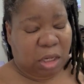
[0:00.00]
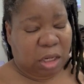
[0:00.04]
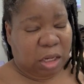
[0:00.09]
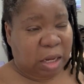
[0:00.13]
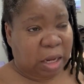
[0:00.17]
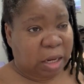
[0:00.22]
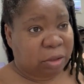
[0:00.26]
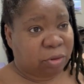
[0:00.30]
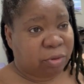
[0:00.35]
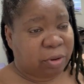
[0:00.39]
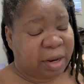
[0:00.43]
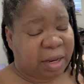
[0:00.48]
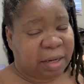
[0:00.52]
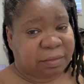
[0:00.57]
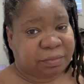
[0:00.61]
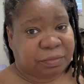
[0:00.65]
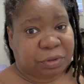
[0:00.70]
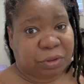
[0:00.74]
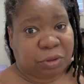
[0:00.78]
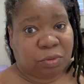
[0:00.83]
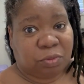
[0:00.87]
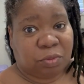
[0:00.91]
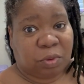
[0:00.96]
I don't have
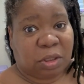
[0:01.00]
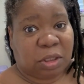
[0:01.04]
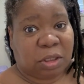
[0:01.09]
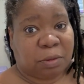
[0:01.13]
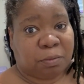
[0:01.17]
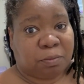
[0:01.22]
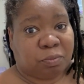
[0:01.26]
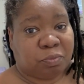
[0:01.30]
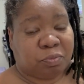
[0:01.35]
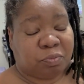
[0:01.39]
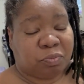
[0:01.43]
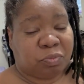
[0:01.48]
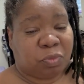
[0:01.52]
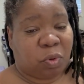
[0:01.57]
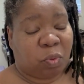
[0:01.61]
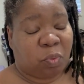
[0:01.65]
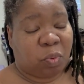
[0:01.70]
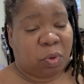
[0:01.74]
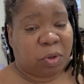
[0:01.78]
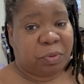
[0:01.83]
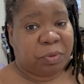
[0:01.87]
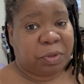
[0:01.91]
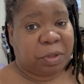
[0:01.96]
to
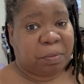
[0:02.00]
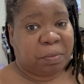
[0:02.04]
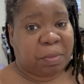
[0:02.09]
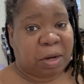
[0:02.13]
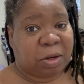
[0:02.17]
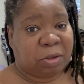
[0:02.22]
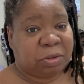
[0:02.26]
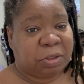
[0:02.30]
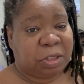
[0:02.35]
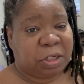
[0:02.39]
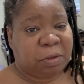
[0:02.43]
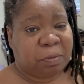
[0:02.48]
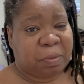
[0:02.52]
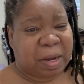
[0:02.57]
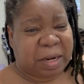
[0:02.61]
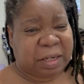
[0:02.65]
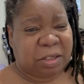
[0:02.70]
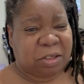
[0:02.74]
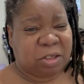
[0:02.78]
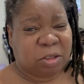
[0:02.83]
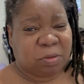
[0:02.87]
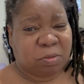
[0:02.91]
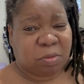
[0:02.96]
worry about
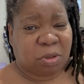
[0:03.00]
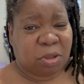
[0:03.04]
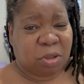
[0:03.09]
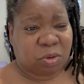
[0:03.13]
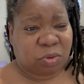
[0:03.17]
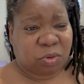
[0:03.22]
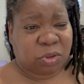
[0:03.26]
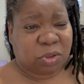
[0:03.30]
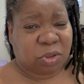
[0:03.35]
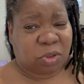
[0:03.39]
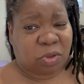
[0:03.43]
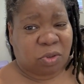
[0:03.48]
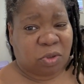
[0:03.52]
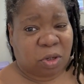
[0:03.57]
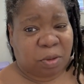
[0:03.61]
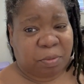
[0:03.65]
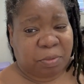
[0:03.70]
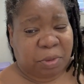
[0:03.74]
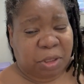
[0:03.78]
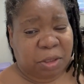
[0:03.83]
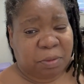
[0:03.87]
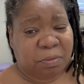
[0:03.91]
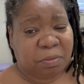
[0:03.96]
anybody up close
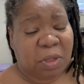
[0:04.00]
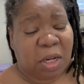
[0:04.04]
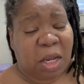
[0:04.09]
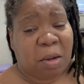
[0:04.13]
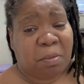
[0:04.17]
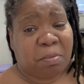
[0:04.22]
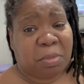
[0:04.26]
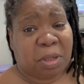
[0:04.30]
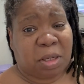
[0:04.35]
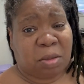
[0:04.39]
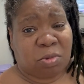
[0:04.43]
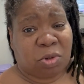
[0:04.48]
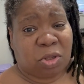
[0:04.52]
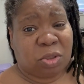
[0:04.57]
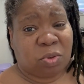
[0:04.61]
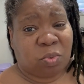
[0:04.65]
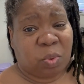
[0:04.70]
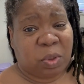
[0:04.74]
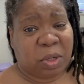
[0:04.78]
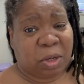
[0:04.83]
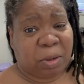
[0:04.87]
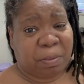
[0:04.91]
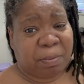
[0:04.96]
on me. But I'm going to
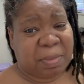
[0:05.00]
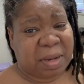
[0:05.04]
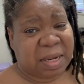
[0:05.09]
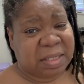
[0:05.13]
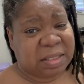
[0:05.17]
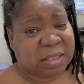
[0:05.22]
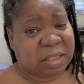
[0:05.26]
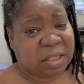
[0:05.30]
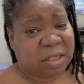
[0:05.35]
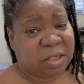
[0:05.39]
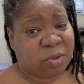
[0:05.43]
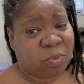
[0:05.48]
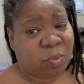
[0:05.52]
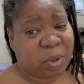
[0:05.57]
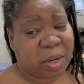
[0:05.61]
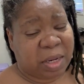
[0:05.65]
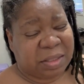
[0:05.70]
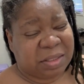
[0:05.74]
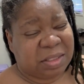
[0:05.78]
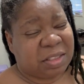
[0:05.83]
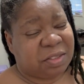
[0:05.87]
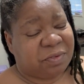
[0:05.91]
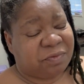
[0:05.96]
wear a mask anyway. I
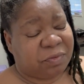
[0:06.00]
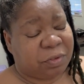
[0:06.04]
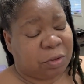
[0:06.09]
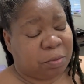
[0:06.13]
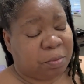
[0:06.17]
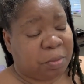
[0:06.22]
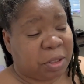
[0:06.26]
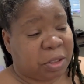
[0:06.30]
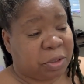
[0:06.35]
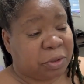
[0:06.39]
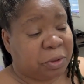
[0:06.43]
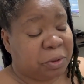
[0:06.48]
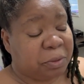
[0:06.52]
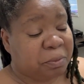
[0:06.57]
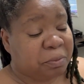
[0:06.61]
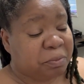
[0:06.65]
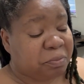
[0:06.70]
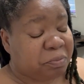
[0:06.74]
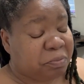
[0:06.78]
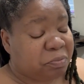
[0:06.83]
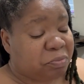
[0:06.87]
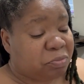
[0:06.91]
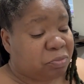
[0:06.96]
just feel better
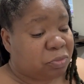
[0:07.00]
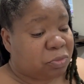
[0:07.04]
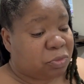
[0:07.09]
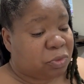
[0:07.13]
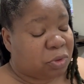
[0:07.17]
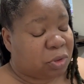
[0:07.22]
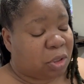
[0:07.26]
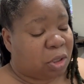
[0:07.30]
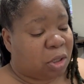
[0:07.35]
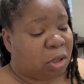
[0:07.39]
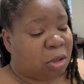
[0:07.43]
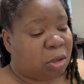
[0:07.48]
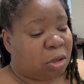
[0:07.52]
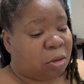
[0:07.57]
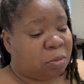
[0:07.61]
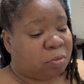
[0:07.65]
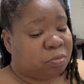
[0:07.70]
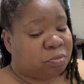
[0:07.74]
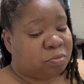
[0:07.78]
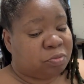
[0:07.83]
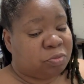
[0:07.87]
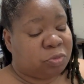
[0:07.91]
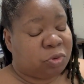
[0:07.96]

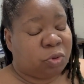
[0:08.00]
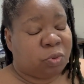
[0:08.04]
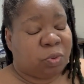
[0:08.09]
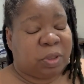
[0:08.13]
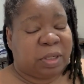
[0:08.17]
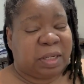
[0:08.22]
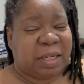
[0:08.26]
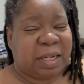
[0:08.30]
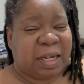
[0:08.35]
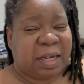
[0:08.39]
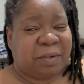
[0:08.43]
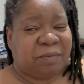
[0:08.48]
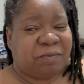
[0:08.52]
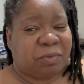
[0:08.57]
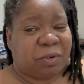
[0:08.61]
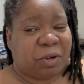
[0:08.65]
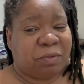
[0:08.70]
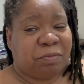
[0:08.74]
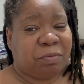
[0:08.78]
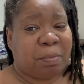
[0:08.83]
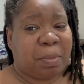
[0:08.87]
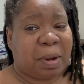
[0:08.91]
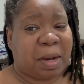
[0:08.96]
doing that for
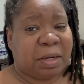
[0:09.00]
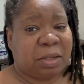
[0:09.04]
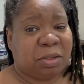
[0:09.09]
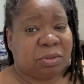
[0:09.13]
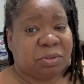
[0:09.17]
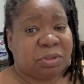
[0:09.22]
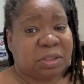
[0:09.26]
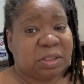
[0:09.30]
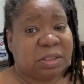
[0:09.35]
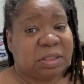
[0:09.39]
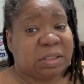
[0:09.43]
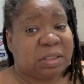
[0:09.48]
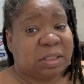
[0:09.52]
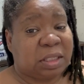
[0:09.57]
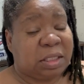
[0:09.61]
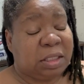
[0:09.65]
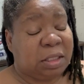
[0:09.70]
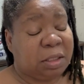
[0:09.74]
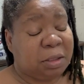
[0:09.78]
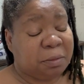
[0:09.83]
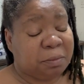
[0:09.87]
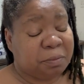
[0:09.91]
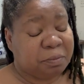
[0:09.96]
everybody else's
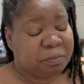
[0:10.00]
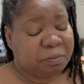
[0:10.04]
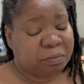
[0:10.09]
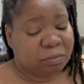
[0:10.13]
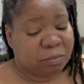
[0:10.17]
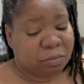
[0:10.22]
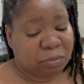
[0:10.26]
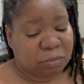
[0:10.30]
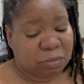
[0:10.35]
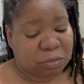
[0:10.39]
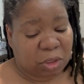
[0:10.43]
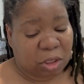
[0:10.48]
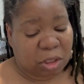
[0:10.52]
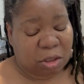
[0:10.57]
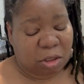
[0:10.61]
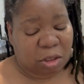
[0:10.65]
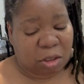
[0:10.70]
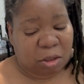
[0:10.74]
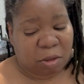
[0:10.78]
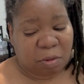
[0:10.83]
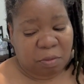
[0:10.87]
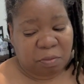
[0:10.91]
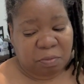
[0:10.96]
sake.
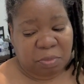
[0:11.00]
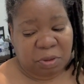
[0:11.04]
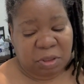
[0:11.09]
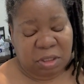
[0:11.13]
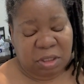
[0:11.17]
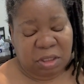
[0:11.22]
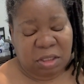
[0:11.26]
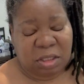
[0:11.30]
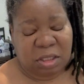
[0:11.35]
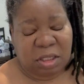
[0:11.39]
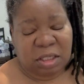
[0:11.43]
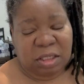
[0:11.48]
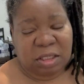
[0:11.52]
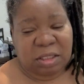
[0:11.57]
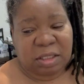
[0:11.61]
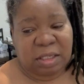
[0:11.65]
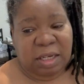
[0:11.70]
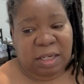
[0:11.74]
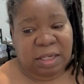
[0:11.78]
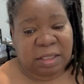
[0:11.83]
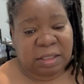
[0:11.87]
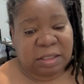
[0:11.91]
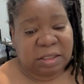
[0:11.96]
But yeah,
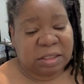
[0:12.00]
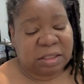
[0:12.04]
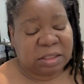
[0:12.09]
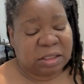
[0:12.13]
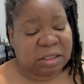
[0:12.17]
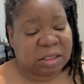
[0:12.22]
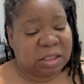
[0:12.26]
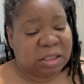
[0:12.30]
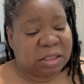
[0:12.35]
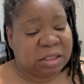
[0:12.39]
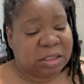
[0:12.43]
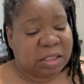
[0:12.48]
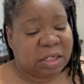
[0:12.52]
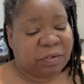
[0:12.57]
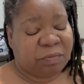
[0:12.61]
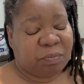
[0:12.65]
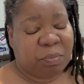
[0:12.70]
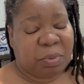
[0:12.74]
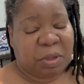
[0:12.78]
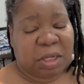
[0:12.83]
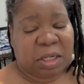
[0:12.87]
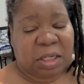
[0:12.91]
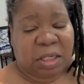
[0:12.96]
guys, things have
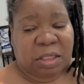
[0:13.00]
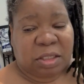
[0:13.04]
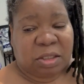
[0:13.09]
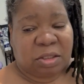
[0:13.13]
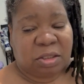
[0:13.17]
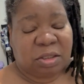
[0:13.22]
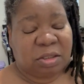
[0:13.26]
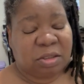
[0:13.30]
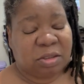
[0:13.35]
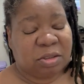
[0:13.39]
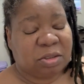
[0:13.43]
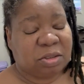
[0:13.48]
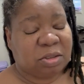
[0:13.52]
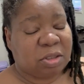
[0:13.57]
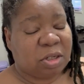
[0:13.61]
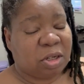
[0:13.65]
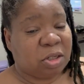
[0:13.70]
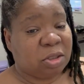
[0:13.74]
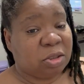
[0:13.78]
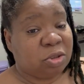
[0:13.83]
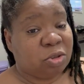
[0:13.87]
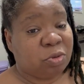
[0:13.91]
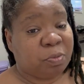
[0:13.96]
been
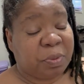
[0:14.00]
a little